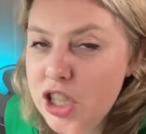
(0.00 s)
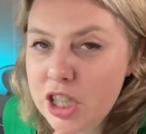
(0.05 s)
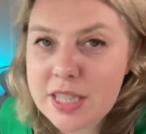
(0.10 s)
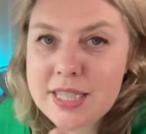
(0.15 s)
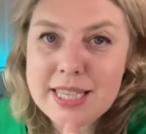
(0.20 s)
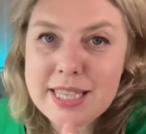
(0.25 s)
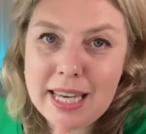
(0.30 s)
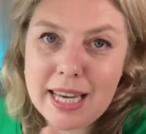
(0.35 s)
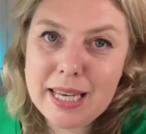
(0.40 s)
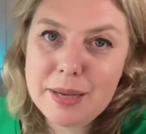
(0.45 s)

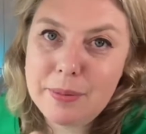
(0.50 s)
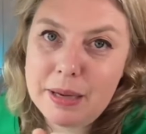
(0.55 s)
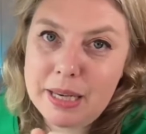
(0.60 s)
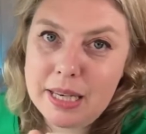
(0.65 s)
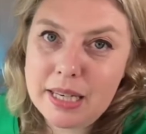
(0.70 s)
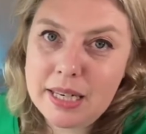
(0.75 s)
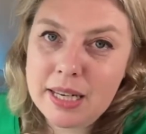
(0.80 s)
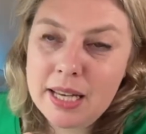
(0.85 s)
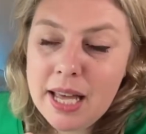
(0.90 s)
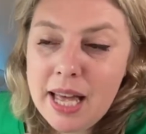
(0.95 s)
just came
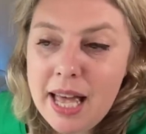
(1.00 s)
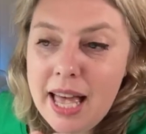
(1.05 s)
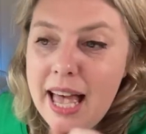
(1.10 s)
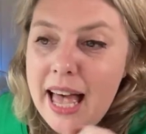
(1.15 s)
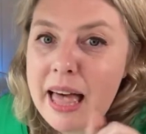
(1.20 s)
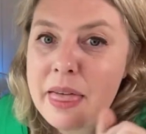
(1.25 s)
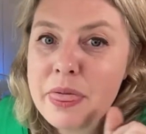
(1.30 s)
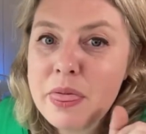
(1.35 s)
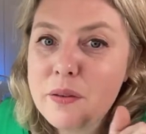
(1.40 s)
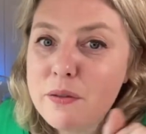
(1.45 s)
in,
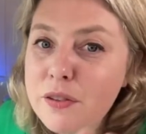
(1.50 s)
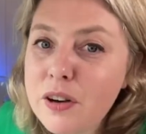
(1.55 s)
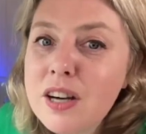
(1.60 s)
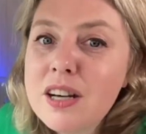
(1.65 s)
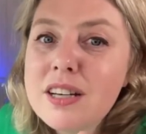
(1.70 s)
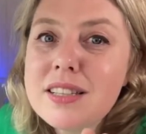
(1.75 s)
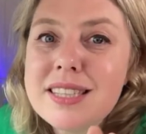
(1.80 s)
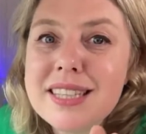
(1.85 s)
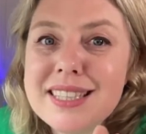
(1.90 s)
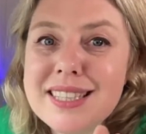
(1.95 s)
and the
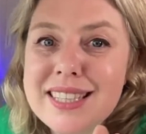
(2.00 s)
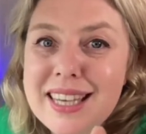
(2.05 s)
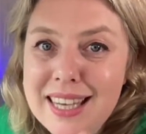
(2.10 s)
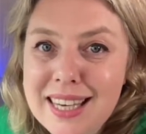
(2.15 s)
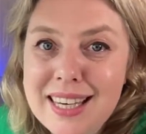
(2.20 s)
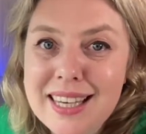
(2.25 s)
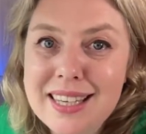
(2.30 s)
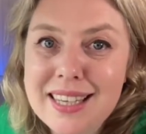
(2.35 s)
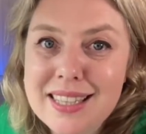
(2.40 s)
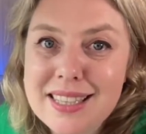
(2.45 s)
verdict
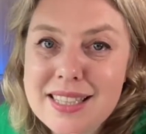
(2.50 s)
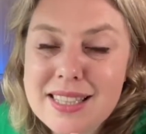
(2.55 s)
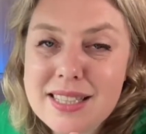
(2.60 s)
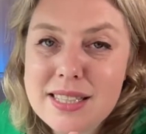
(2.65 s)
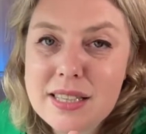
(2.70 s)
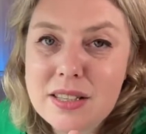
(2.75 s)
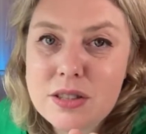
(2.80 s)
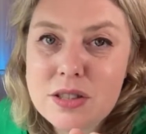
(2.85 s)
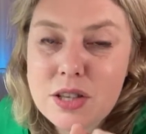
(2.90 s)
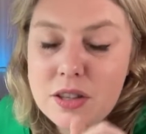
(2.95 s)

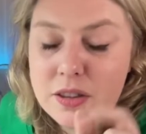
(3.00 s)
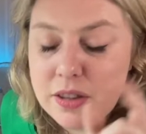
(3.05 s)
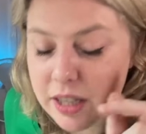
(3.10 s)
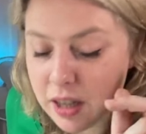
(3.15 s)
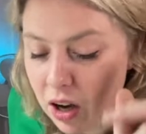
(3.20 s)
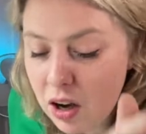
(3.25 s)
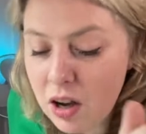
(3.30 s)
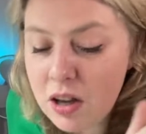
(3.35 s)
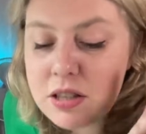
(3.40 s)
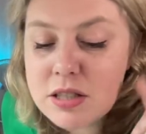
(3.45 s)
is,
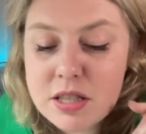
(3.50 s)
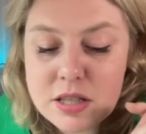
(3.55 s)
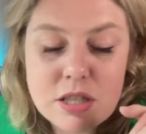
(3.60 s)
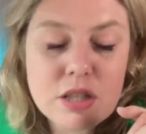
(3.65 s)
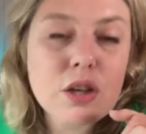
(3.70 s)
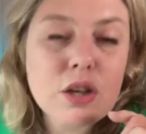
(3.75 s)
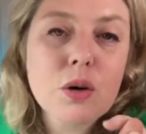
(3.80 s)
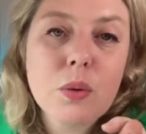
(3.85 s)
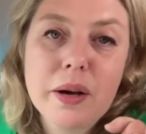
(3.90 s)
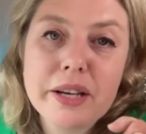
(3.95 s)
the answer
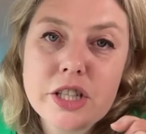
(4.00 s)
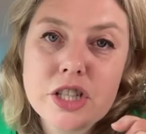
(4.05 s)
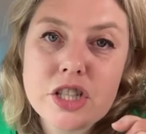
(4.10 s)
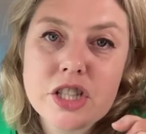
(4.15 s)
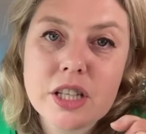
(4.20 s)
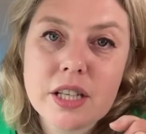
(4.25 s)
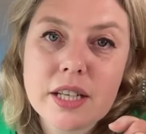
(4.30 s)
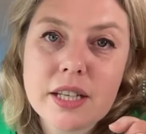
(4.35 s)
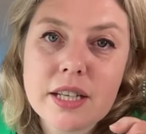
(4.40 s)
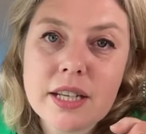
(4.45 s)
to the
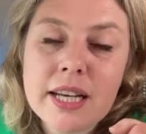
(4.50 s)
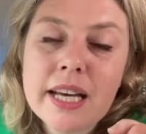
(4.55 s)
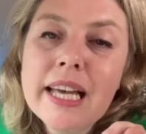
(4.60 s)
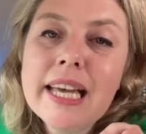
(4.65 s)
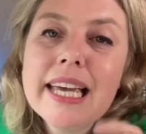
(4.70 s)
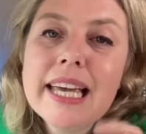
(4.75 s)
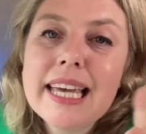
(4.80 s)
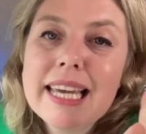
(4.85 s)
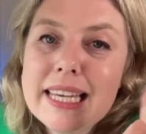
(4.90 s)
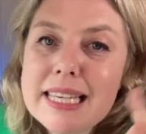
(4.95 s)
question,
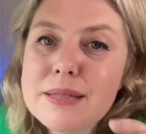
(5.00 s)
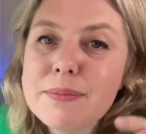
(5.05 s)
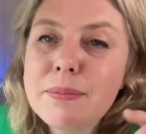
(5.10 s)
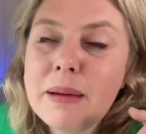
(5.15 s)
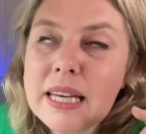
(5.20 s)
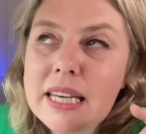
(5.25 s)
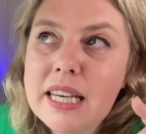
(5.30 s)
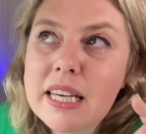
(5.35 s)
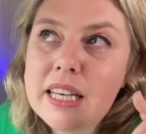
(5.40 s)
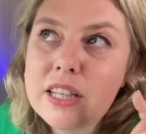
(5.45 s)
is
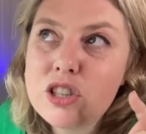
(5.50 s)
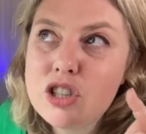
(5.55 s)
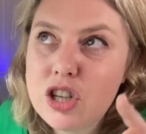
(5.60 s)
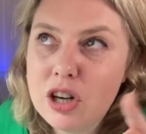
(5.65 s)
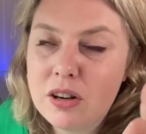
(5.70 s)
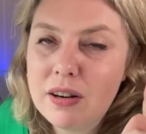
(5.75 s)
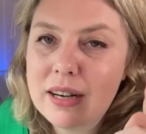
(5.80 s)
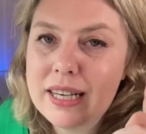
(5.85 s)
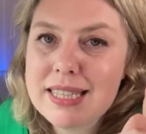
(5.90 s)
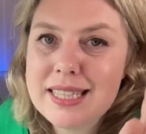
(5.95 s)
making
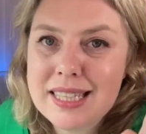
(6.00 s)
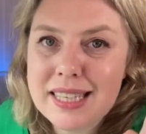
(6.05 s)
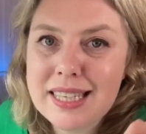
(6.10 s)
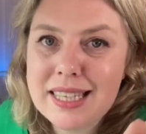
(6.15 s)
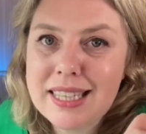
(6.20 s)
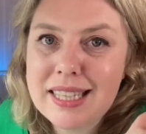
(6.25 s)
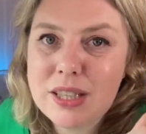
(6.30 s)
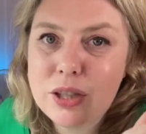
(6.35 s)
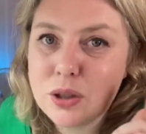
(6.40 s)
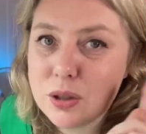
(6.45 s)
chai
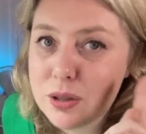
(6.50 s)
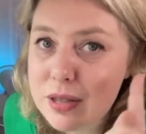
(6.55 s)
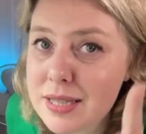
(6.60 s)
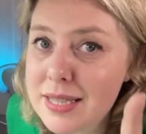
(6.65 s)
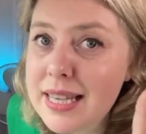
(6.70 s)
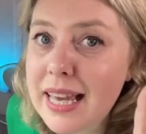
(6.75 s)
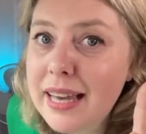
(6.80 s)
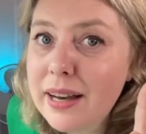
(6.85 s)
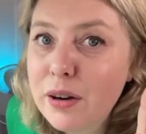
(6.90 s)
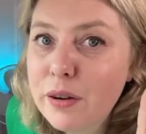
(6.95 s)
tea
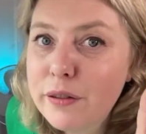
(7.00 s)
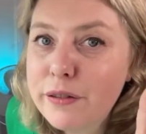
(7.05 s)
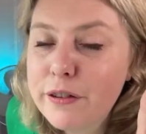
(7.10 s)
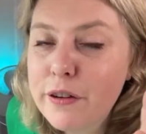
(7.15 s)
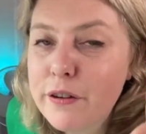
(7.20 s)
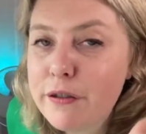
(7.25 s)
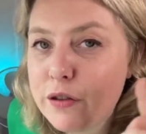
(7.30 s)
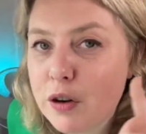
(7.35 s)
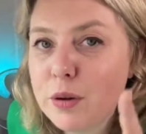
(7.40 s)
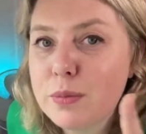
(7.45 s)

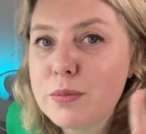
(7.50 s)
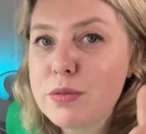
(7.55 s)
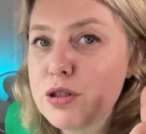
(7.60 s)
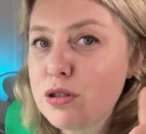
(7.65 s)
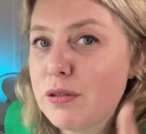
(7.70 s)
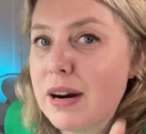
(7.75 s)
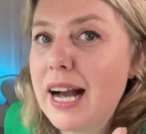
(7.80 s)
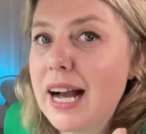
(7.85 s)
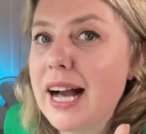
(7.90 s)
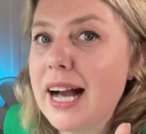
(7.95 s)
yourself from
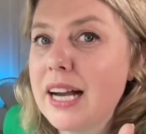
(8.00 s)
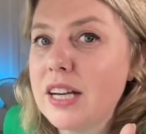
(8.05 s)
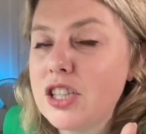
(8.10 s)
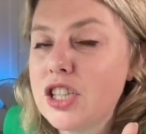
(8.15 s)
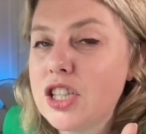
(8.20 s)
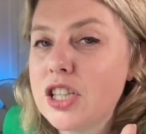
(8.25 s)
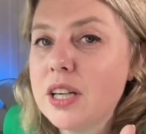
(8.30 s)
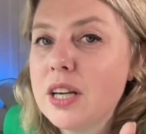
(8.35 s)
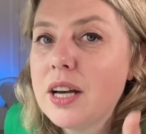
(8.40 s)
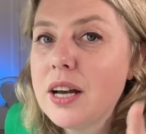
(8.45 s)

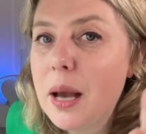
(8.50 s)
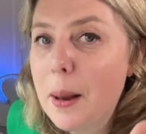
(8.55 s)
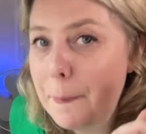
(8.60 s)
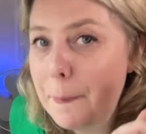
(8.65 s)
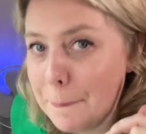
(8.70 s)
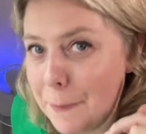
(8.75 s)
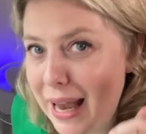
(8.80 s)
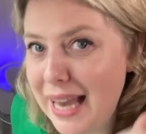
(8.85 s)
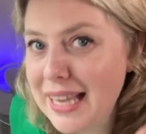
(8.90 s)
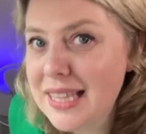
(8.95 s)
scratch
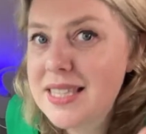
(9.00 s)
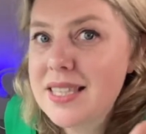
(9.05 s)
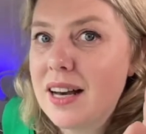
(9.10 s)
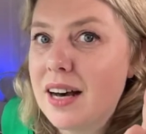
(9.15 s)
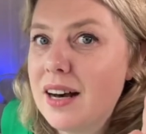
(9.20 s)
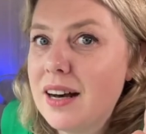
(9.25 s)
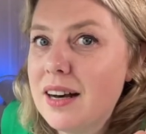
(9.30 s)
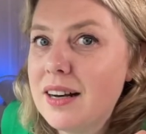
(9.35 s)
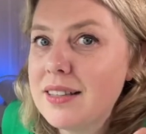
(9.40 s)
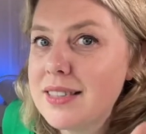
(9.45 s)

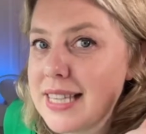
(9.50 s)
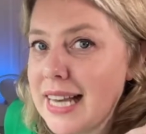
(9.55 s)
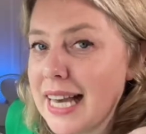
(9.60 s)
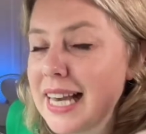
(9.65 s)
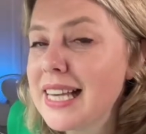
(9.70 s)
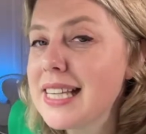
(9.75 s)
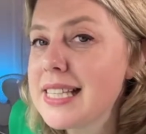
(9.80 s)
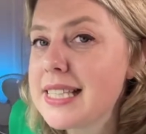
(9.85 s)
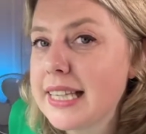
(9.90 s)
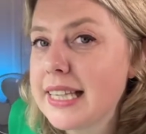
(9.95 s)
better
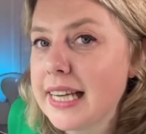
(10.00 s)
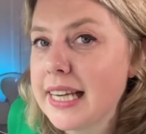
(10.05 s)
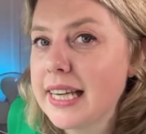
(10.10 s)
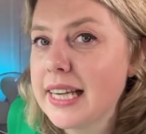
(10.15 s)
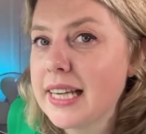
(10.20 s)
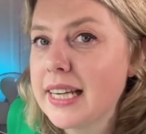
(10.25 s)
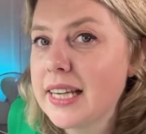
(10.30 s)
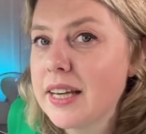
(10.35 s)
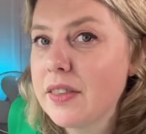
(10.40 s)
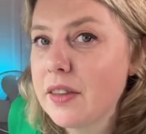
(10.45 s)

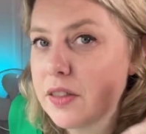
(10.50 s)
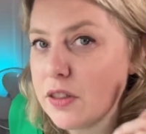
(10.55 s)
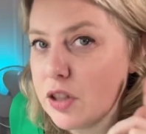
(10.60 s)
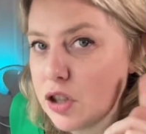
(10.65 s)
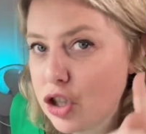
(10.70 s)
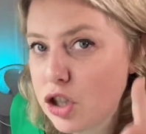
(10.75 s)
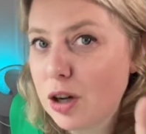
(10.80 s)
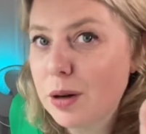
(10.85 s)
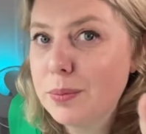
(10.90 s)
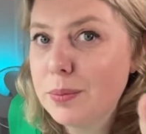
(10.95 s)
tasting than
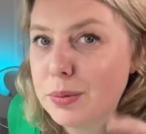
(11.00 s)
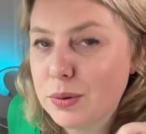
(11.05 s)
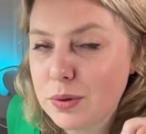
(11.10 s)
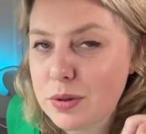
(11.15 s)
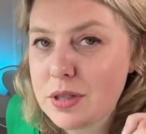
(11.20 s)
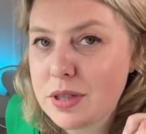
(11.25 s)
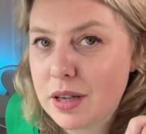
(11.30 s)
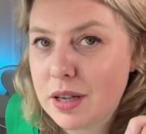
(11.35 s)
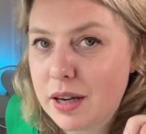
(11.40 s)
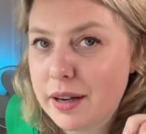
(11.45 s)
the shop
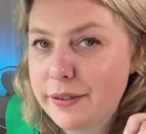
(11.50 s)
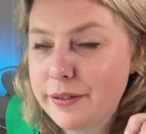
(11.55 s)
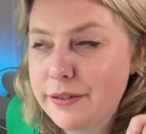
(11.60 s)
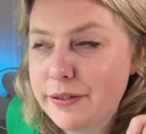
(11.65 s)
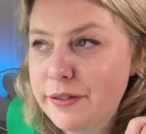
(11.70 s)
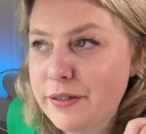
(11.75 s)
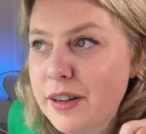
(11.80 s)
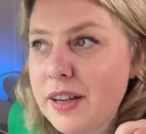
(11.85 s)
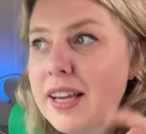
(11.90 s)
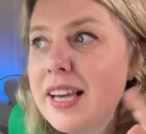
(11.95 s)
bought
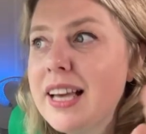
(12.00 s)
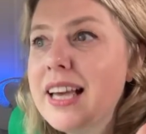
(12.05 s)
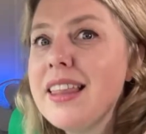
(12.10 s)
stuff?